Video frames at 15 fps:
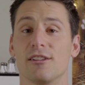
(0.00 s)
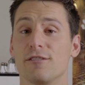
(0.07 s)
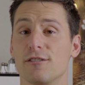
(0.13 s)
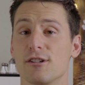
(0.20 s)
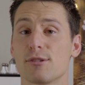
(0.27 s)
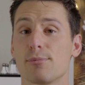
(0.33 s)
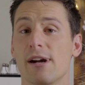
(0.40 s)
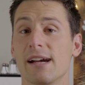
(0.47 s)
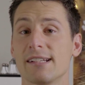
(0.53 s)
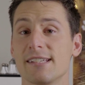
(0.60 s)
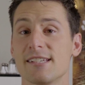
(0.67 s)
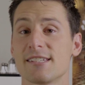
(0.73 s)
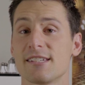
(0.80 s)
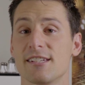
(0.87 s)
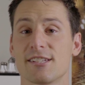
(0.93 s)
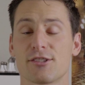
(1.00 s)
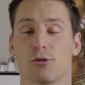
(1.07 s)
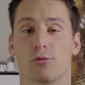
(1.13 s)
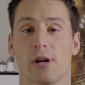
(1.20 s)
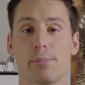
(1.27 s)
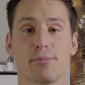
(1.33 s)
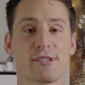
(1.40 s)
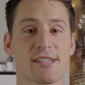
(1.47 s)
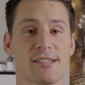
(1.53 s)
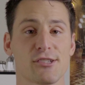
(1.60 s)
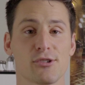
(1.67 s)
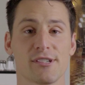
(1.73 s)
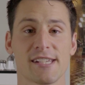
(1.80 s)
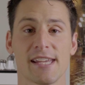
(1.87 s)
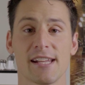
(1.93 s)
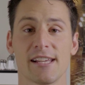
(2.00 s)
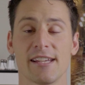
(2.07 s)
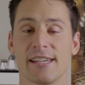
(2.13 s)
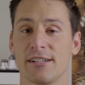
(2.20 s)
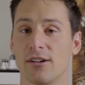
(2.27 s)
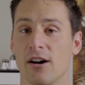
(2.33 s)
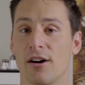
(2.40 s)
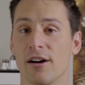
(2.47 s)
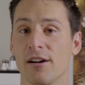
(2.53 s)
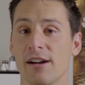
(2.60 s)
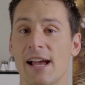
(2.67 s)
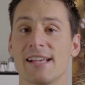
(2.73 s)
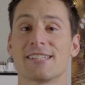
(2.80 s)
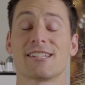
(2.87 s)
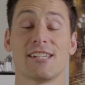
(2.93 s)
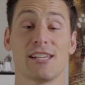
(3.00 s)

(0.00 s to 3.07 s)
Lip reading: The first practice is to represent your data in R as